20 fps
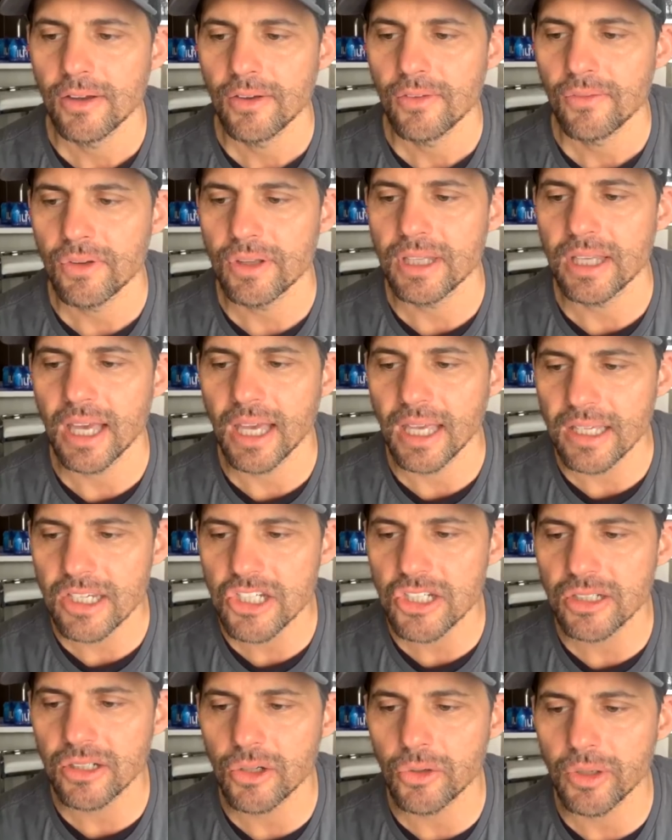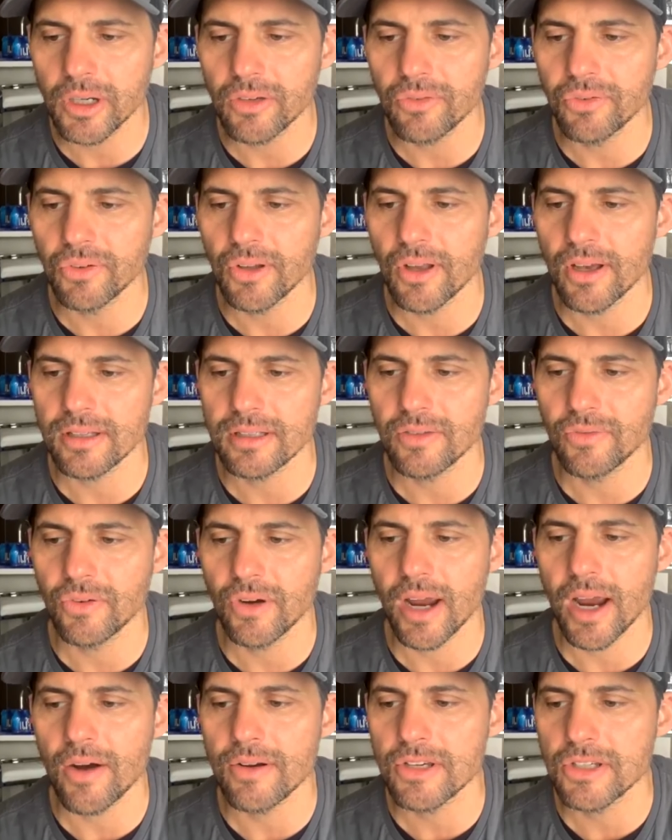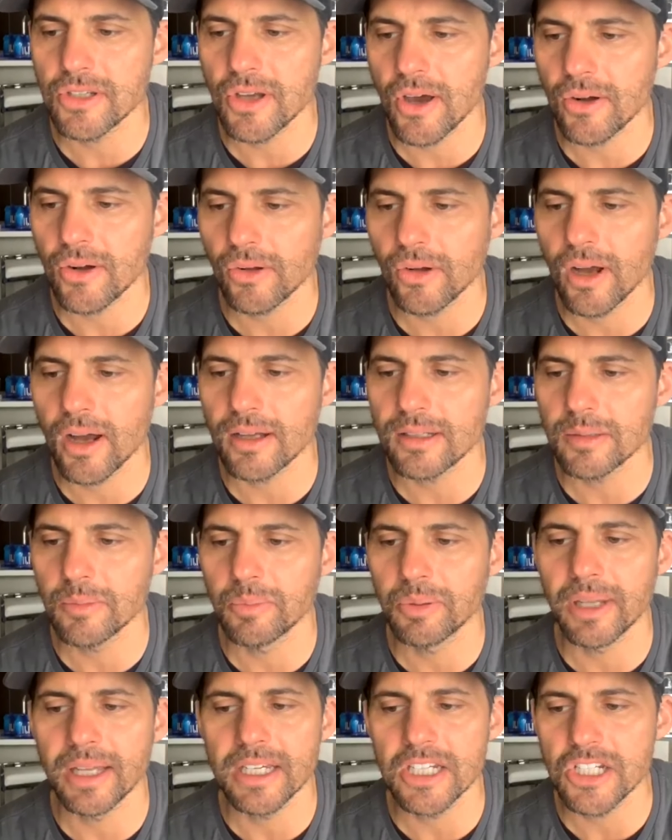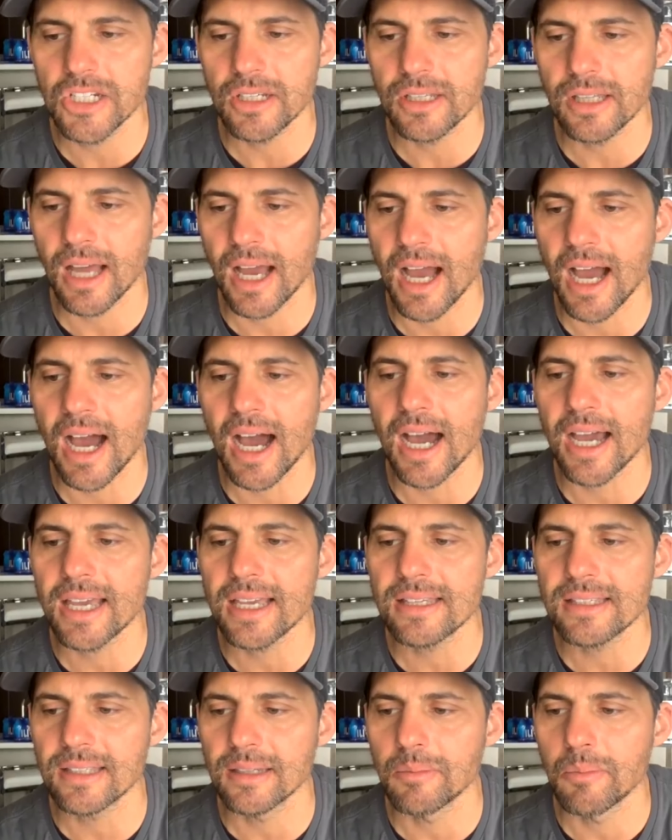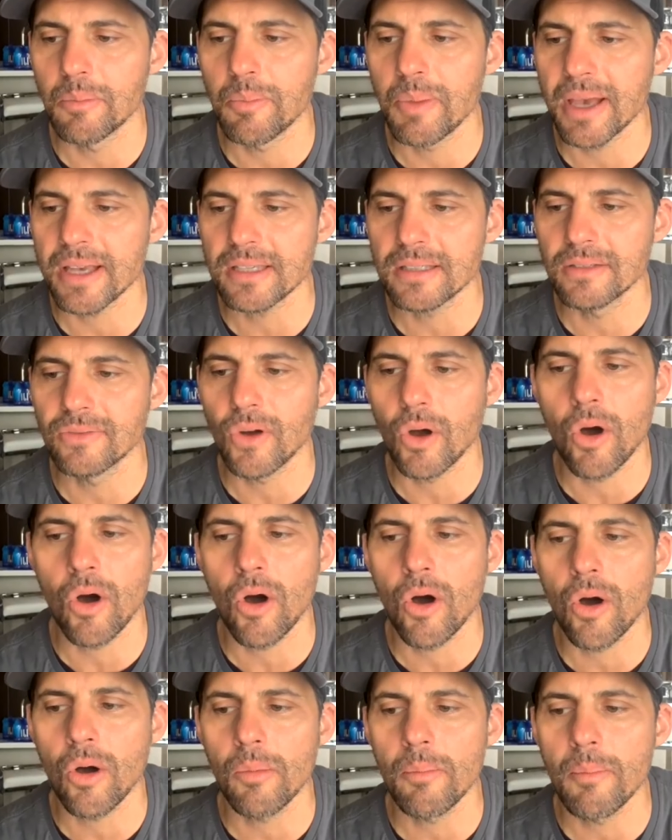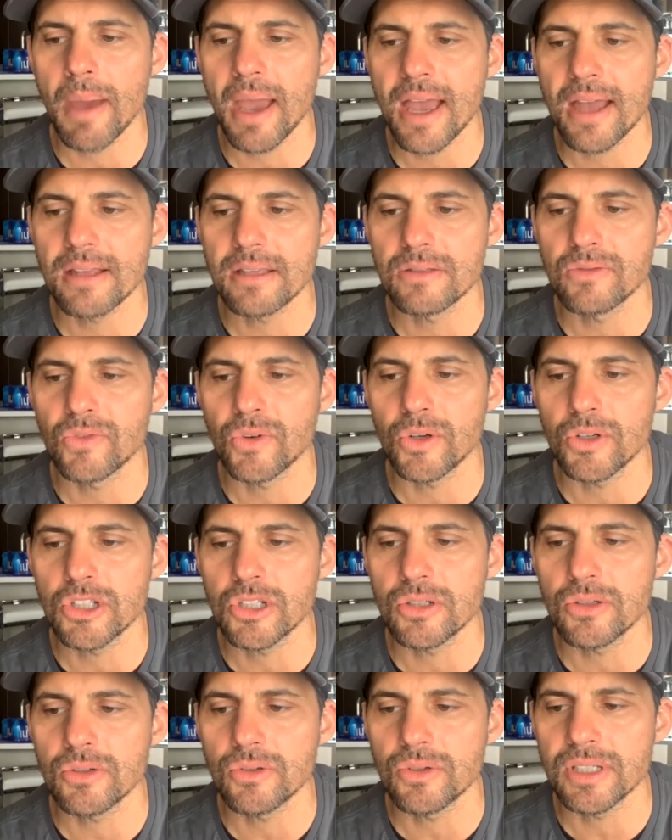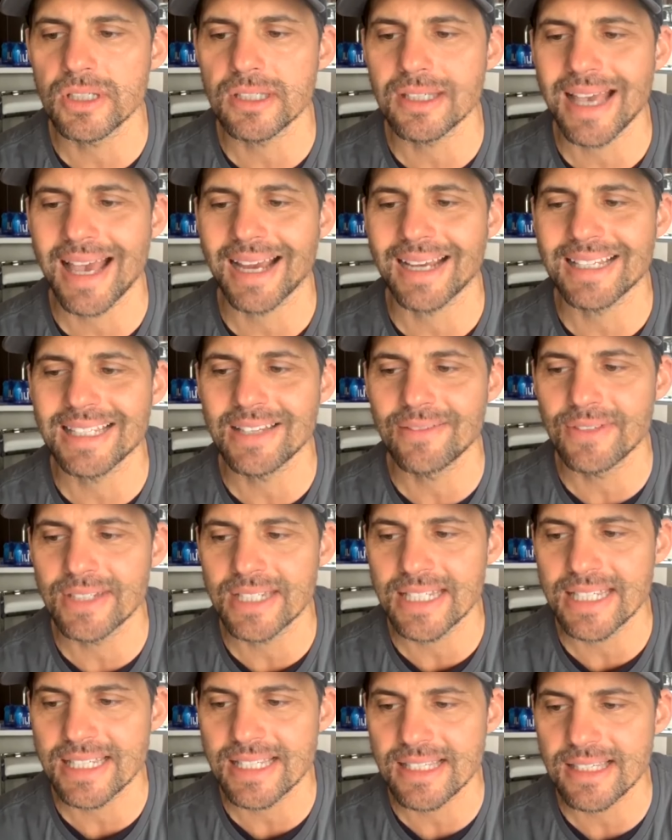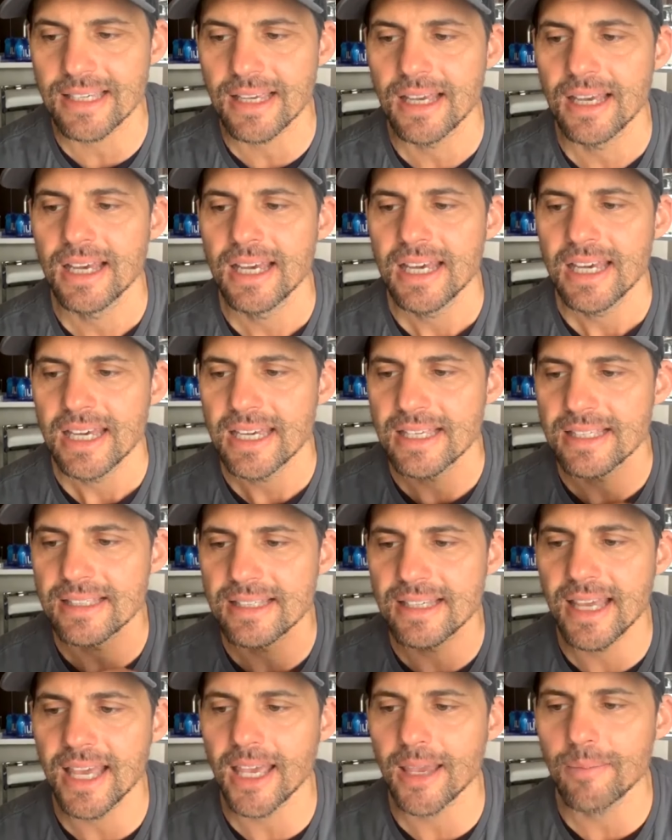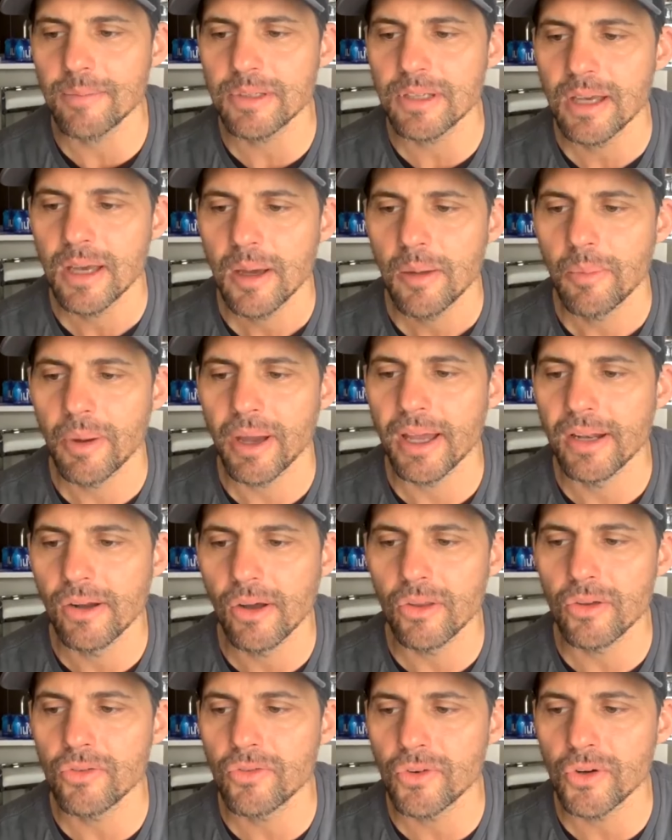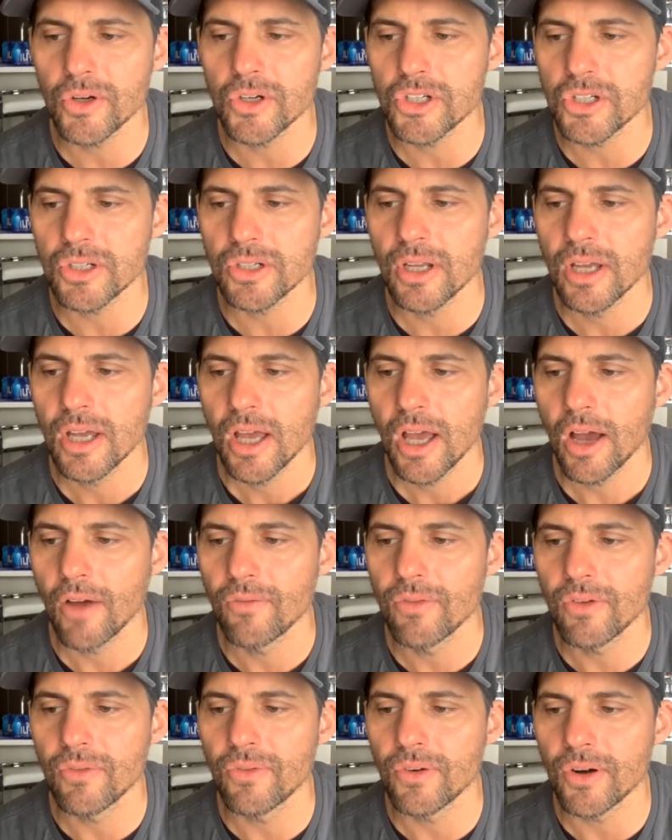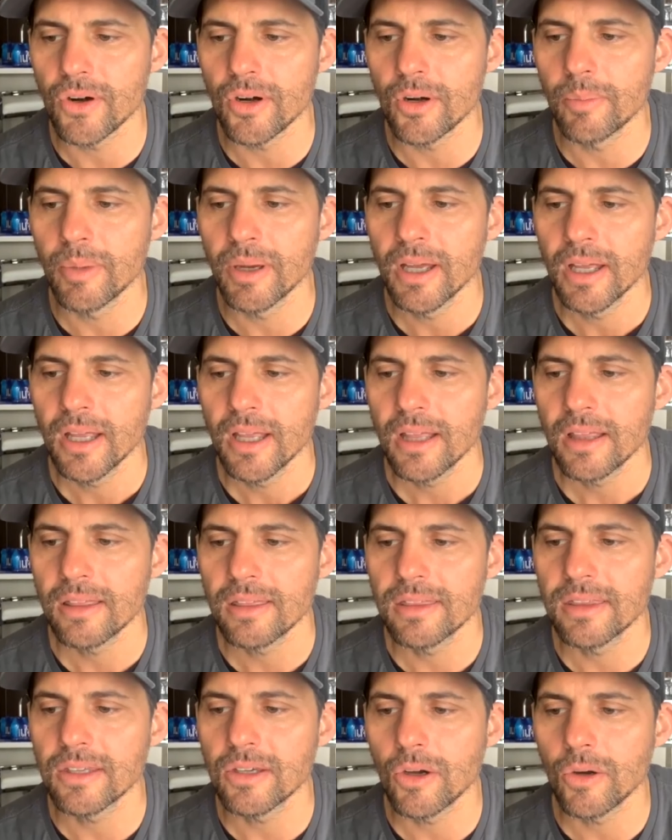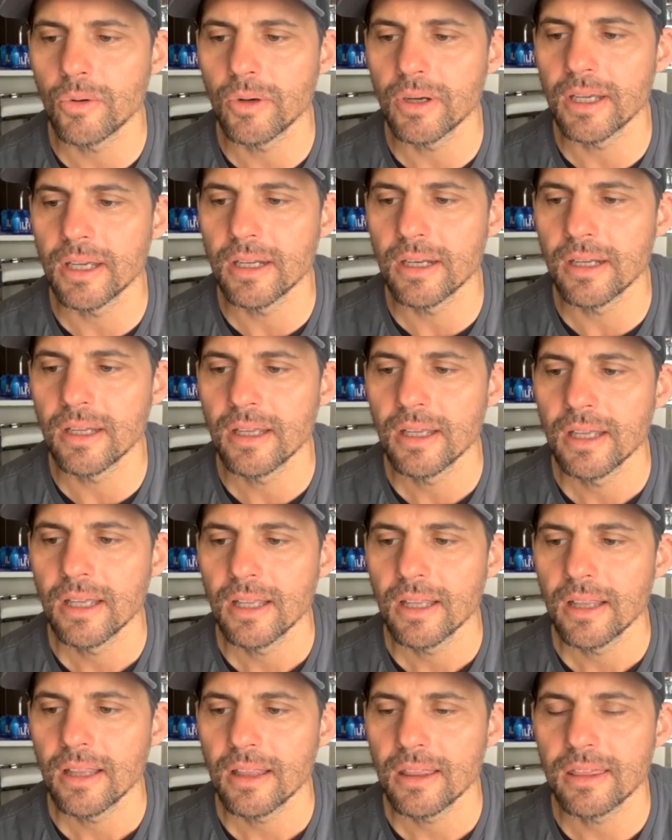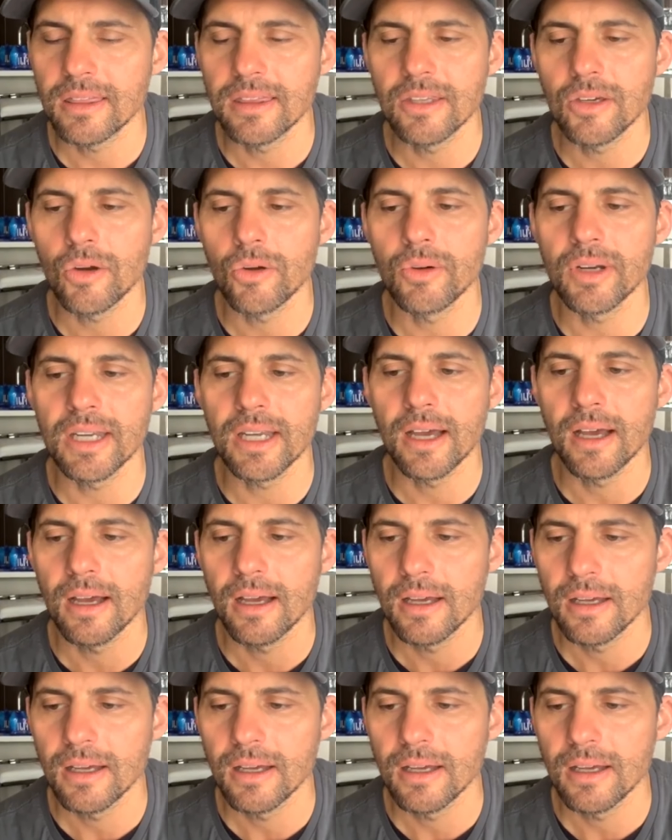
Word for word: For the ancient Greek philosopher Aristotle, contemplation, the highest and best of all man's virtuous activities, is named by another version of the verb theorein, theoria.